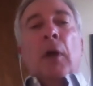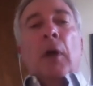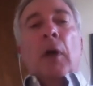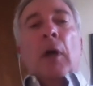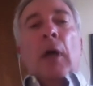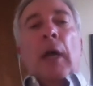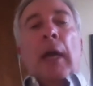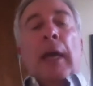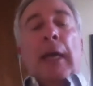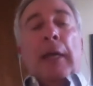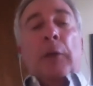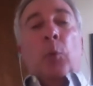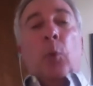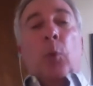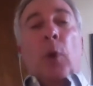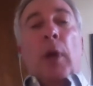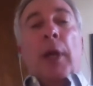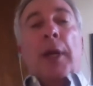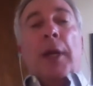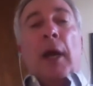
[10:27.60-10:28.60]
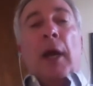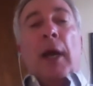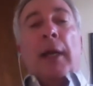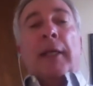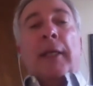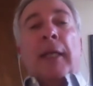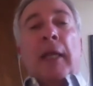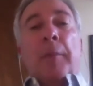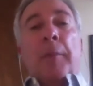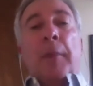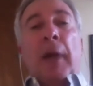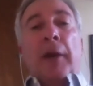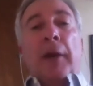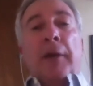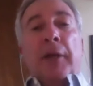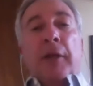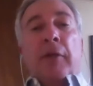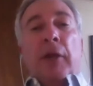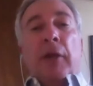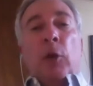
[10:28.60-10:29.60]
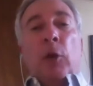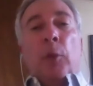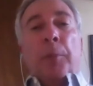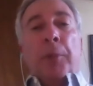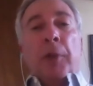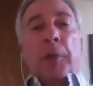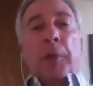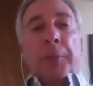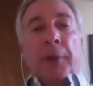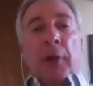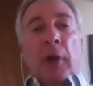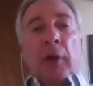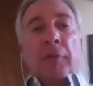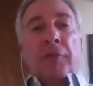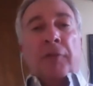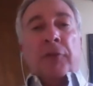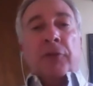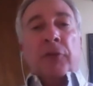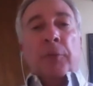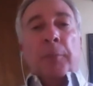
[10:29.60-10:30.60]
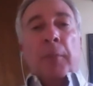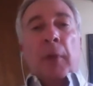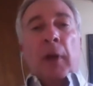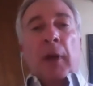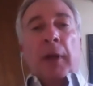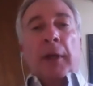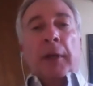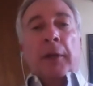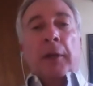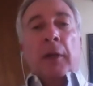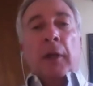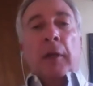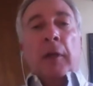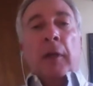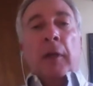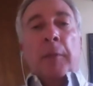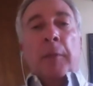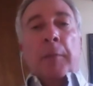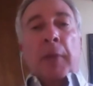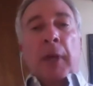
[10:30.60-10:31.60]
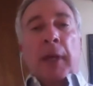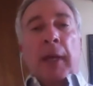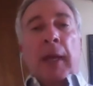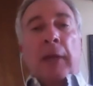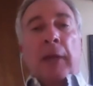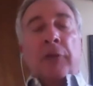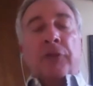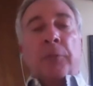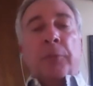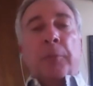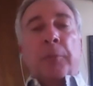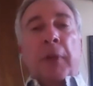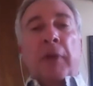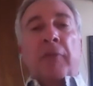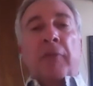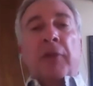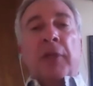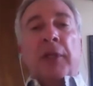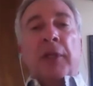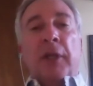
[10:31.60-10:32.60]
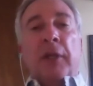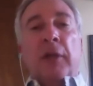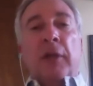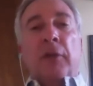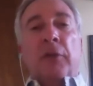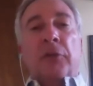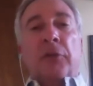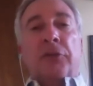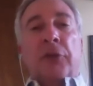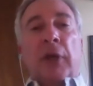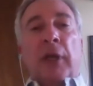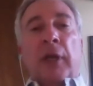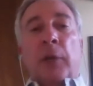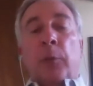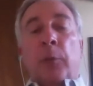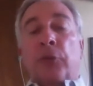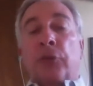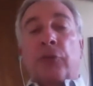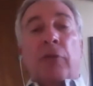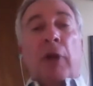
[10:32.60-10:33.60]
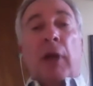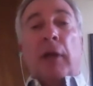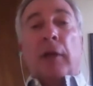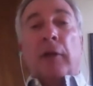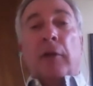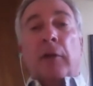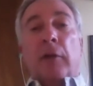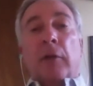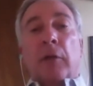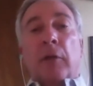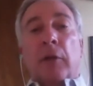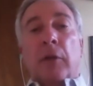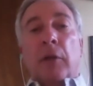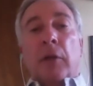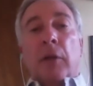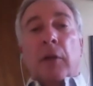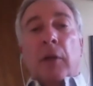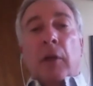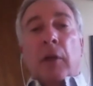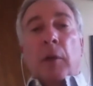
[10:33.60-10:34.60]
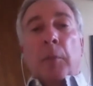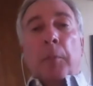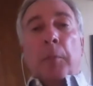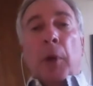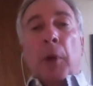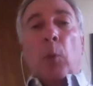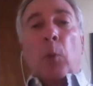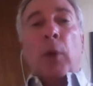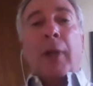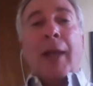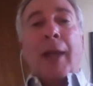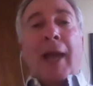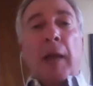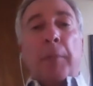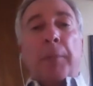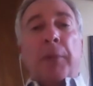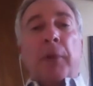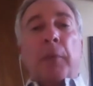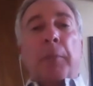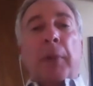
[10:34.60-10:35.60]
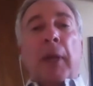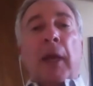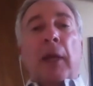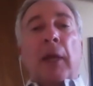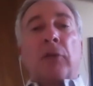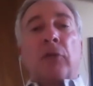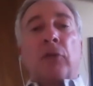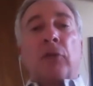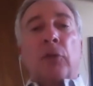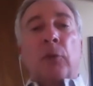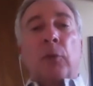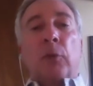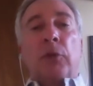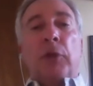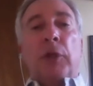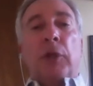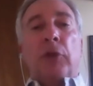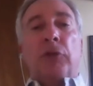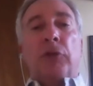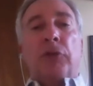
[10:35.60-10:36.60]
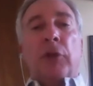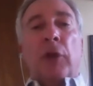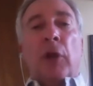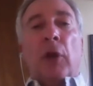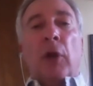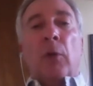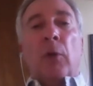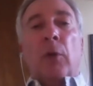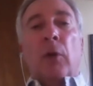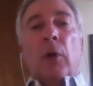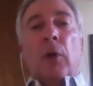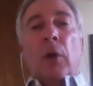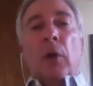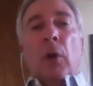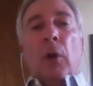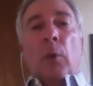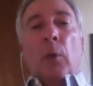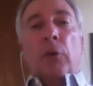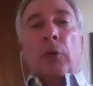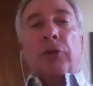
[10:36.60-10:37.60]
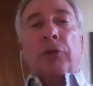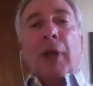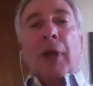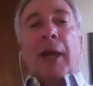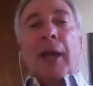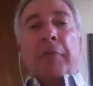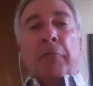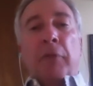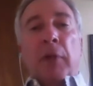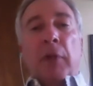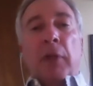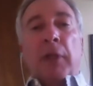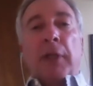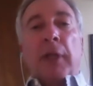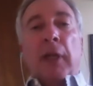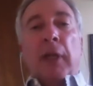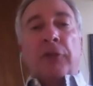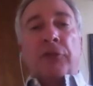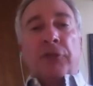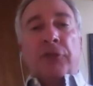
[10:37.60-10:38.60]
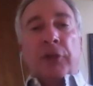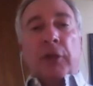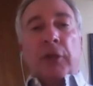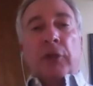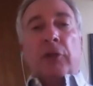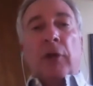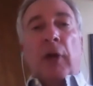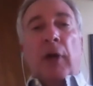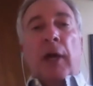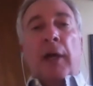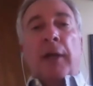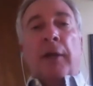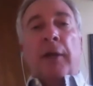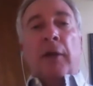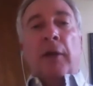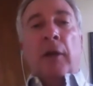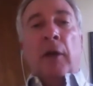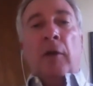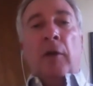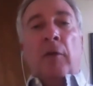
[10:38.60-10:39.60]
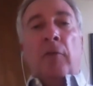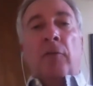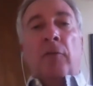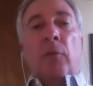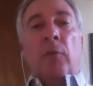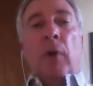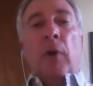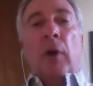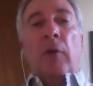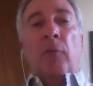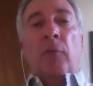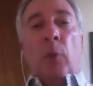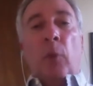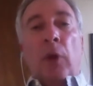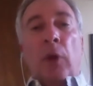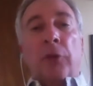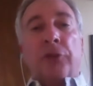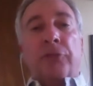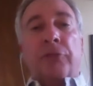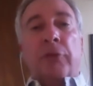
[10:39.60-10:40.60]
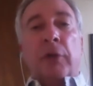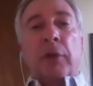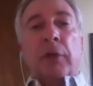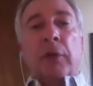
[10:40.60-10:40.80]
And when I came out here, I opened up an office in my house in Beverly Hills, and it was great. But what happened about 2 years ago was that I really got sick and tired of Wall Street.